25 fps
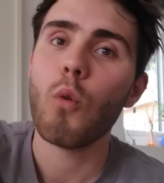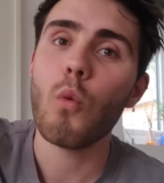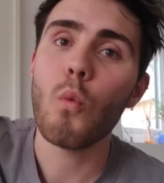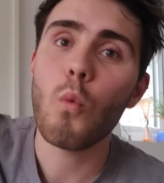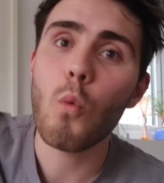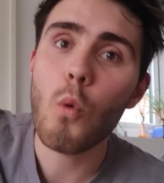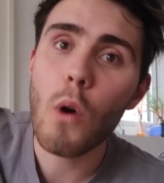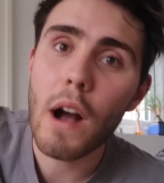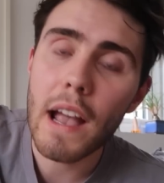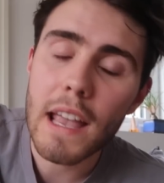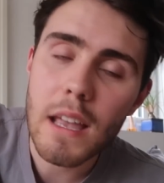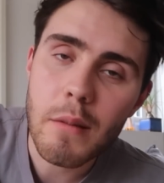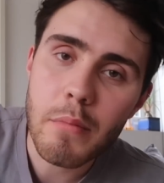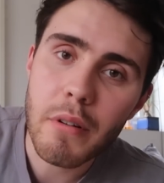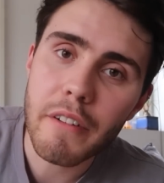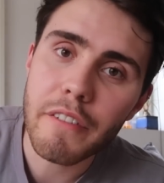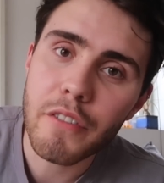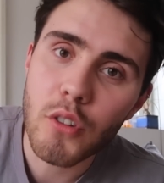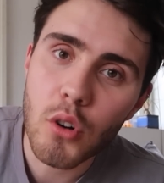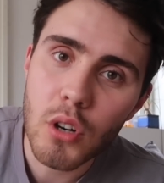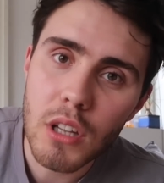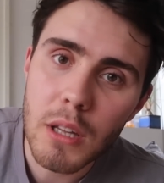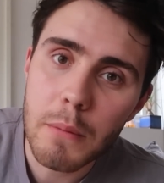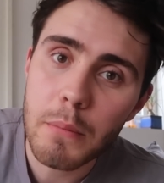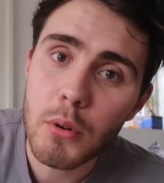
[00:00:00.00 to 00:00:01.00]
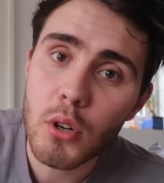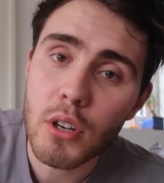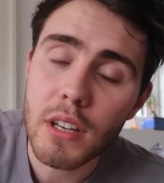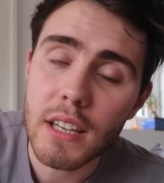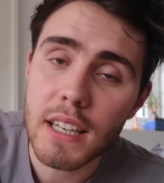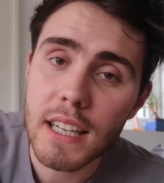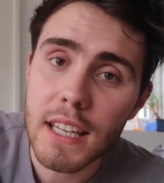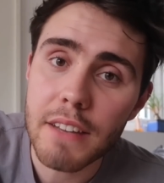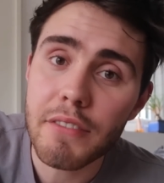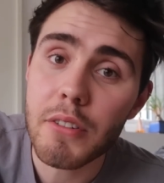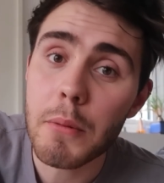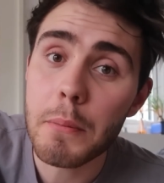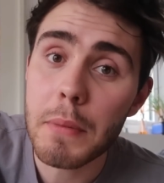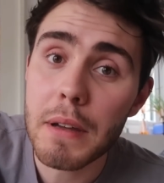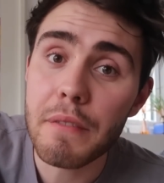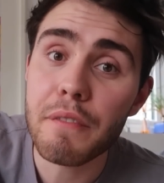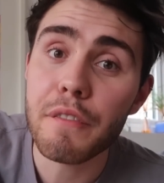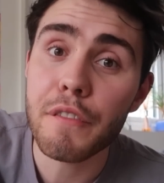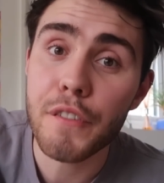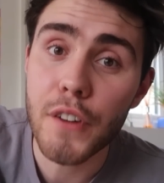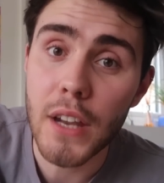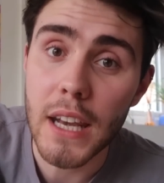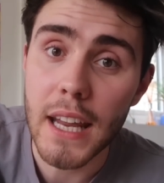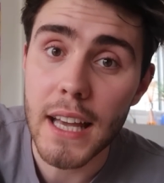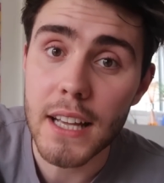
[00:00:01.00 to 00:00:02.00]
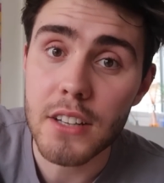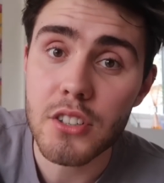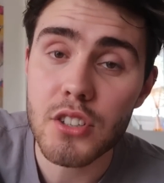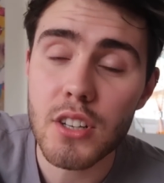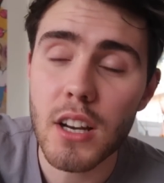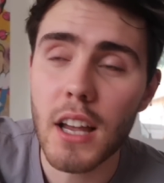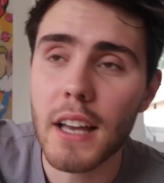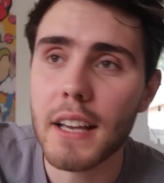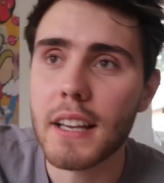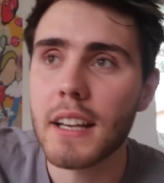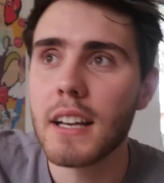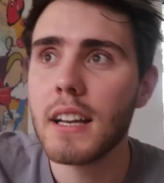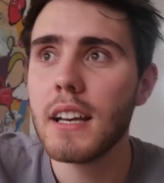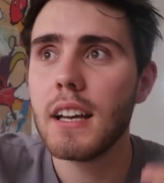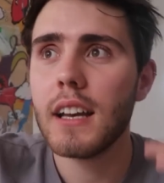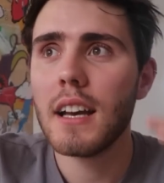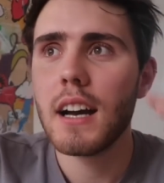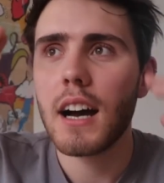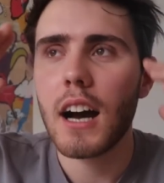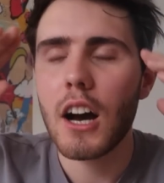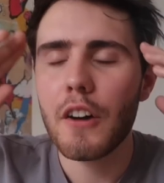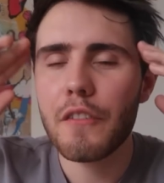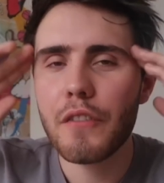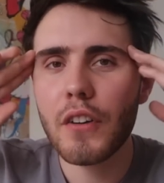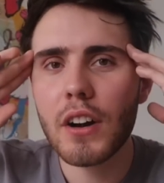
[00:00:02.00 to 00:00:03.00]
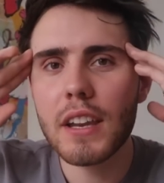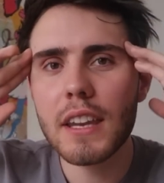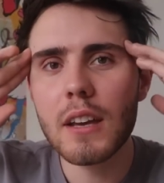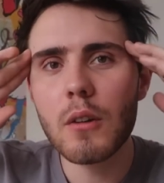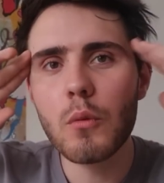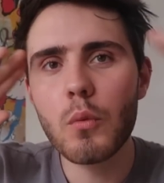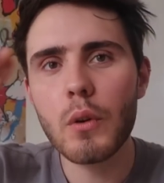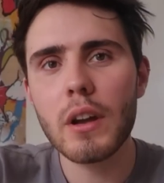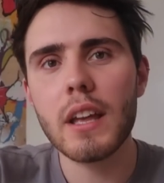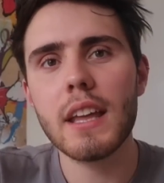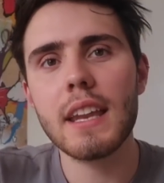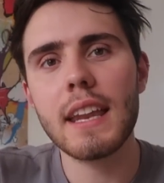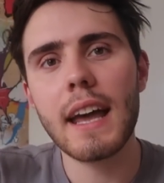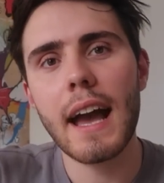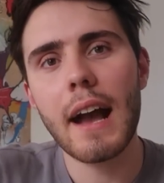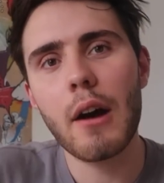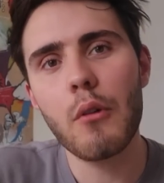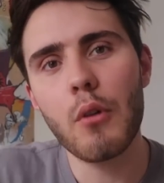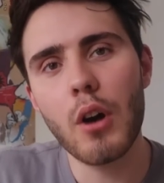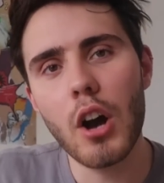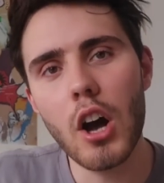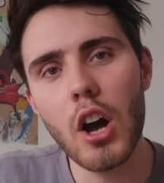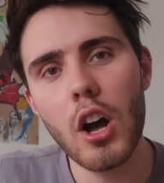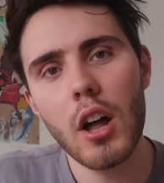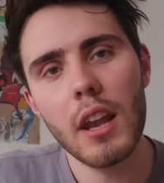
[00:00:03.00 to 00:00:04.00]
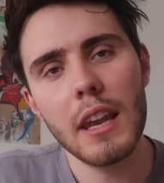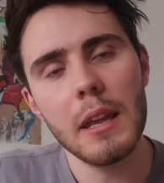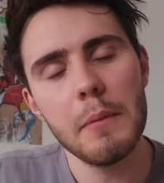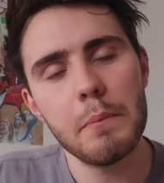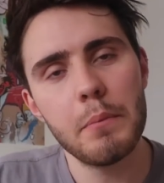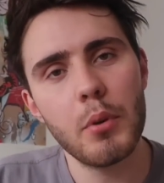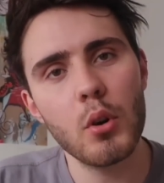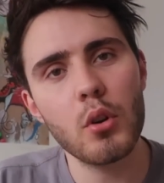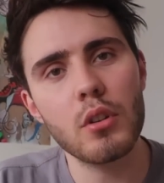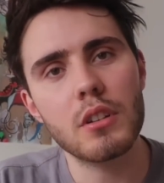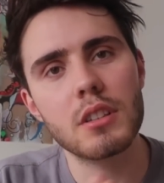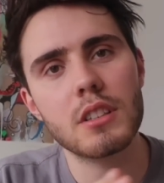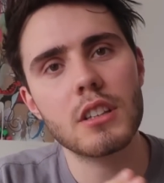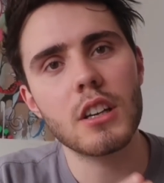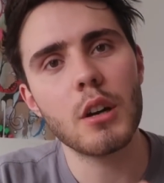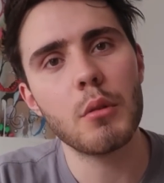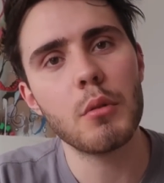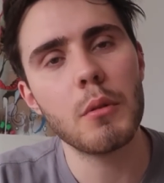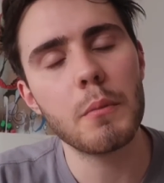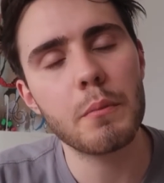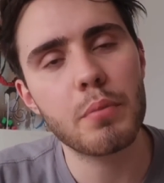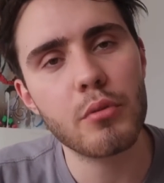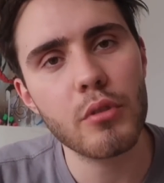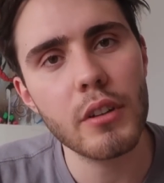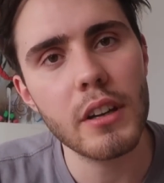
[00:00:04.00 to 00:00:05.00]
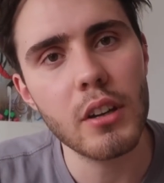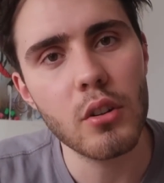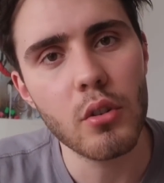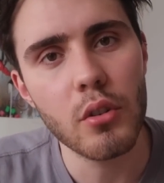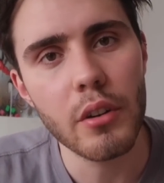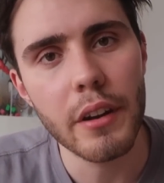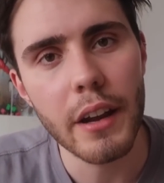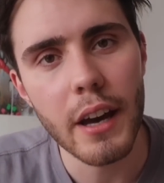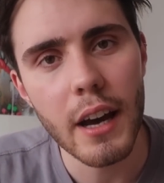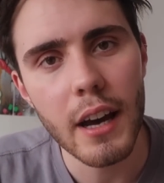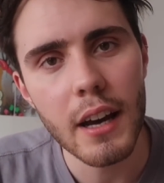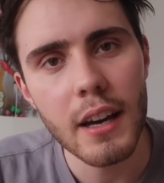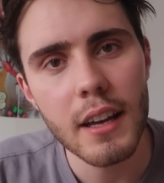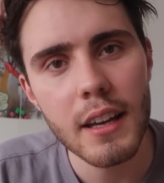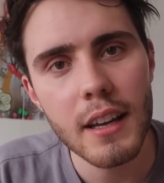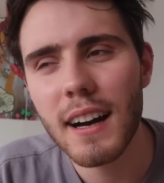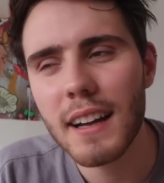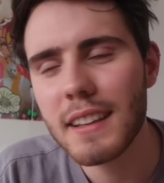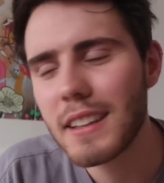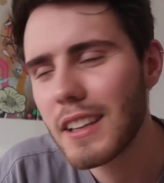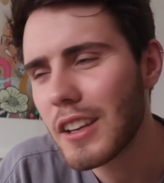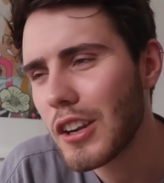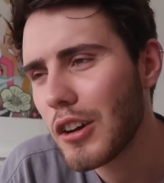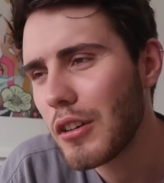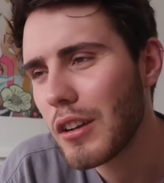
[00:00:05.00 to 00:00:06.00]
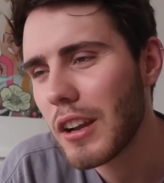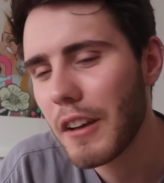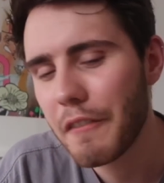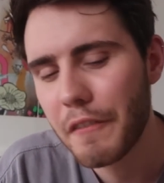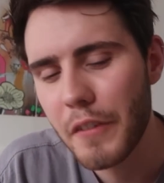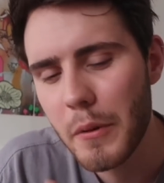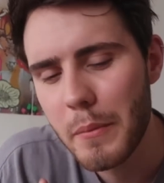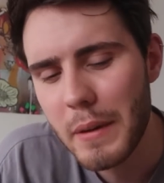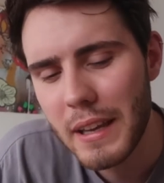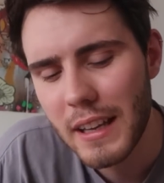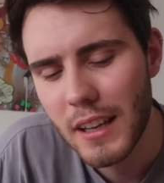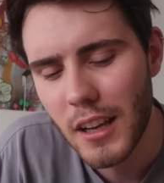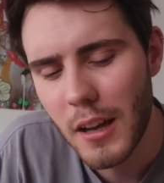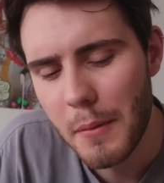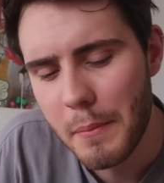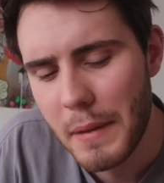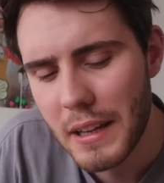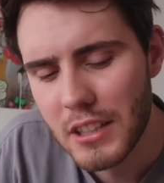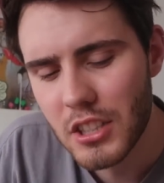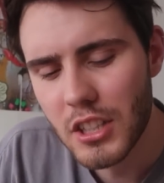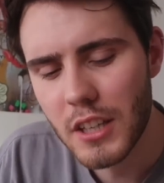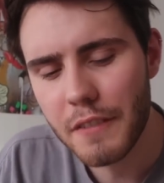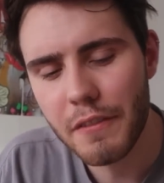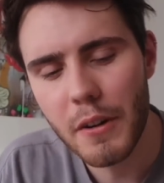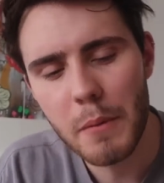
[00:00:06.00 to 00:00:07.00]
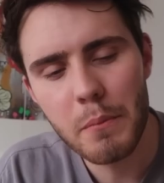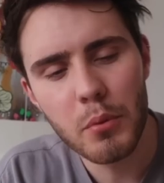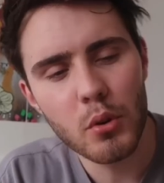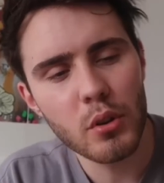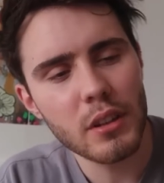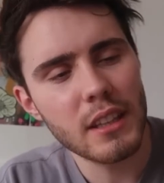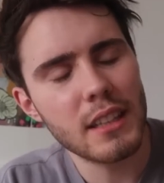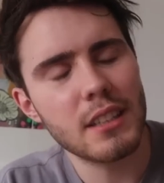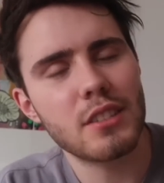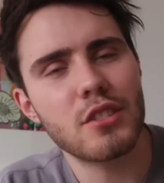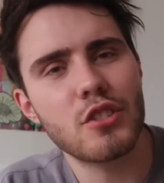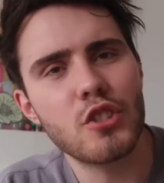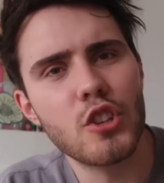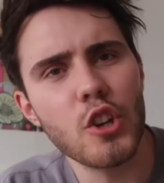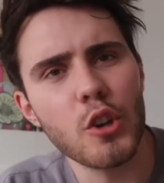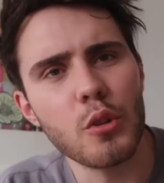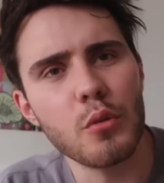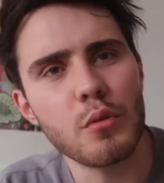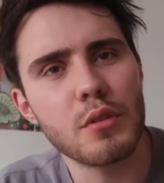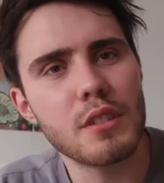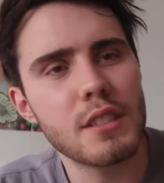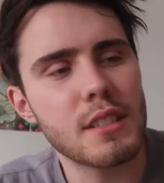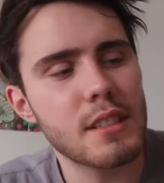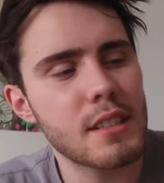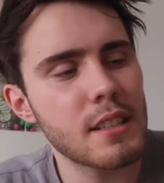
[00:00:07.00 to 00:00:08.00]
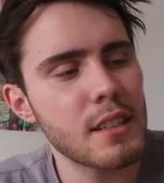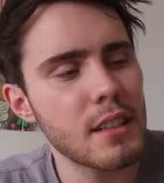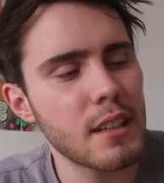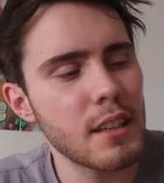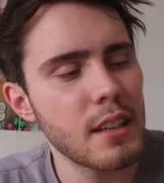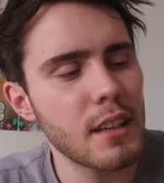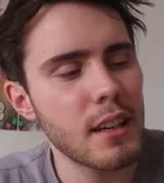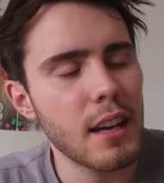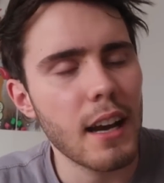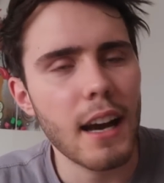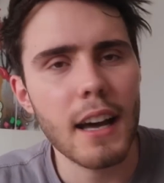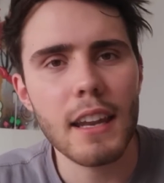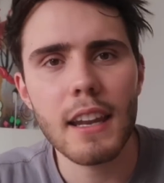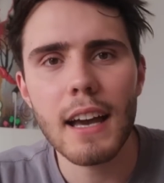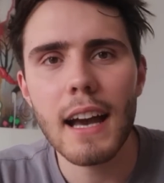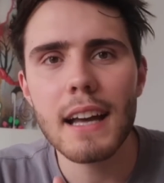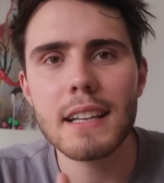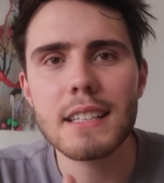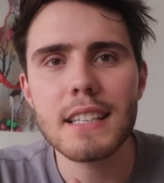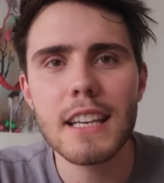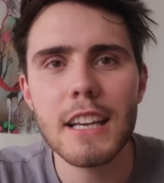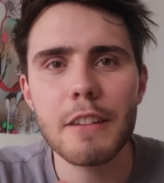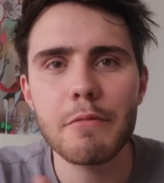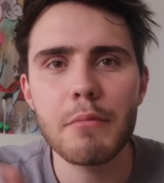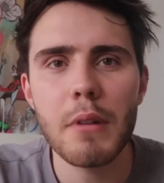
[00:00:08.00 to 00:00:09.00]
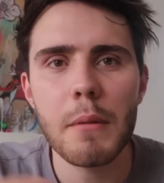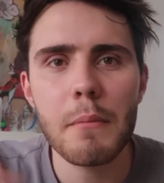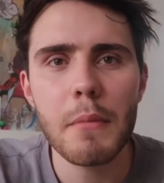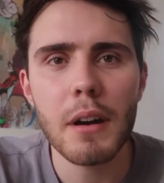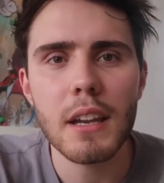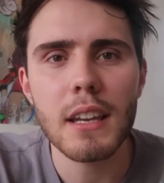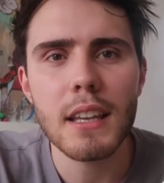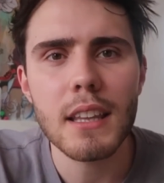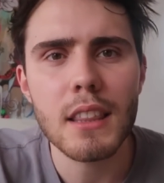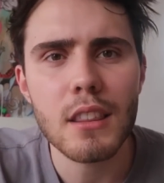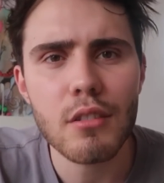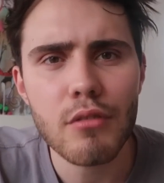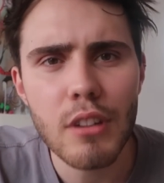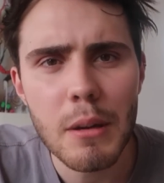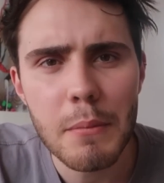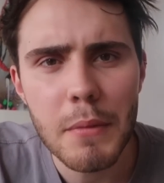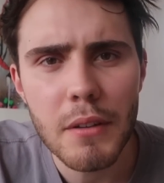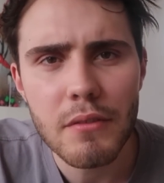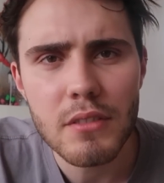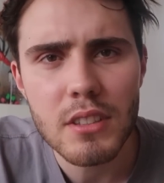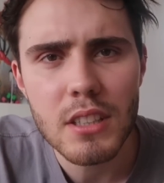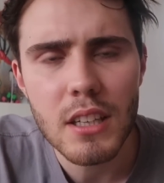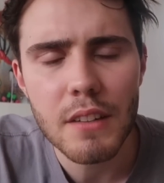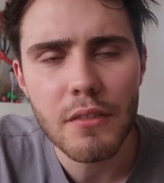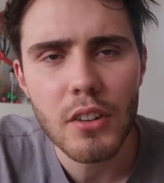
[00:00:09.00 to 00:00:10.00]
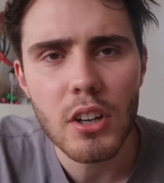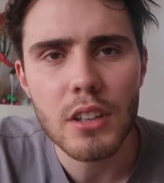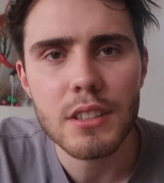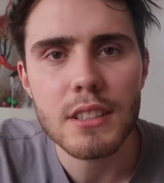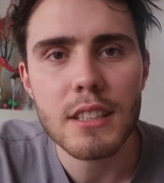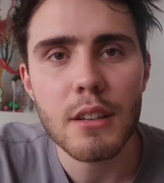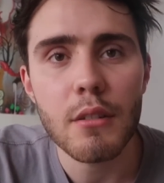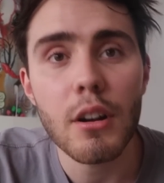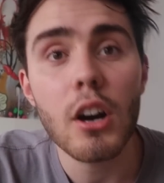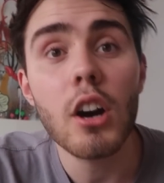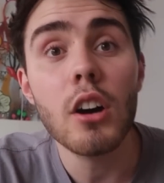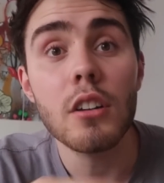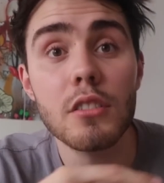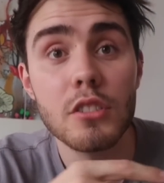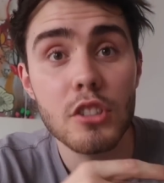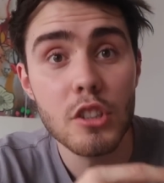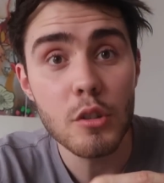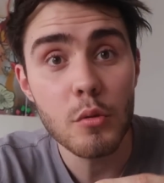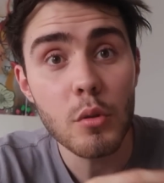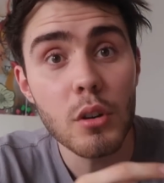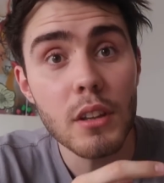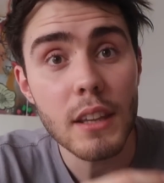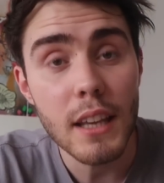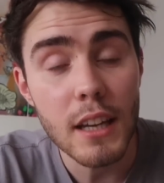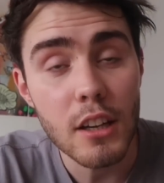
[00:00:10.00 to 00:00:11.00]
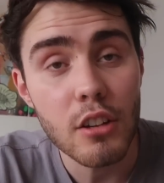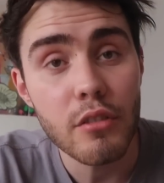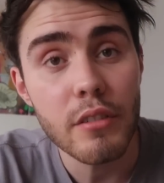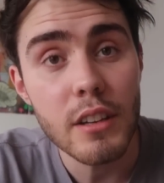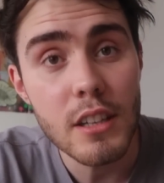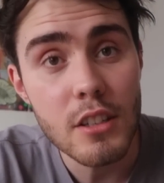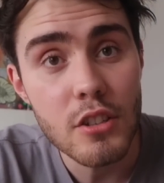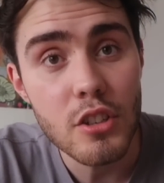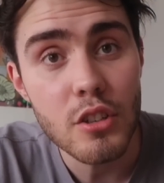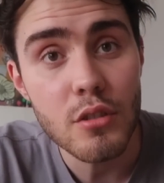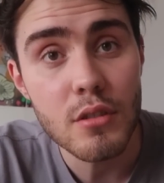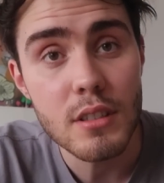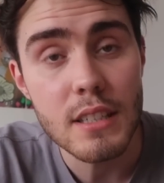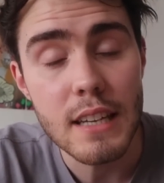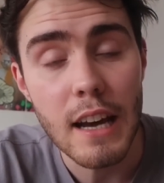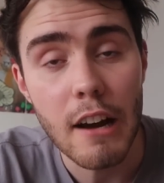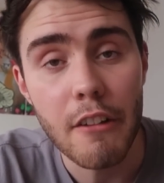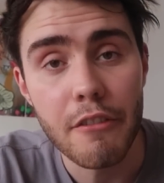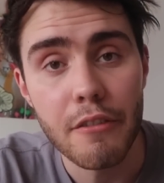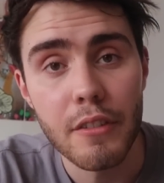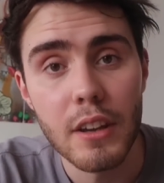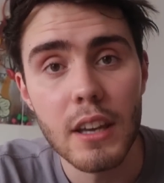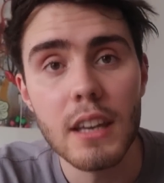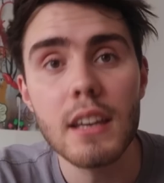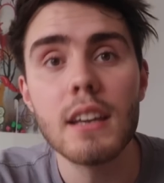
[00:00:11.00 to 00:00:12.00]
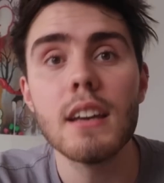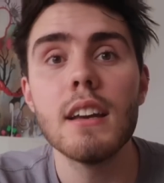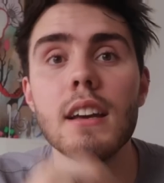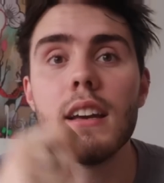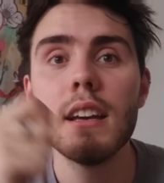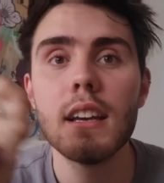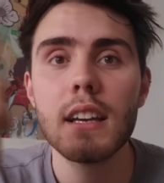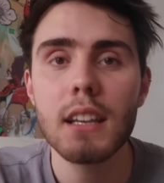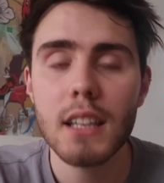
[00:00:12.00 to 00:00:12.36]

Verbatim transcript: way before the book had even been finished. Like, I find it weird how early books go on pre-order. I don't know, like for me, like imagine if I bought this juice and I had to give my money 3 months in advance. They're like, "Oh, do you want that green juice, Alfie?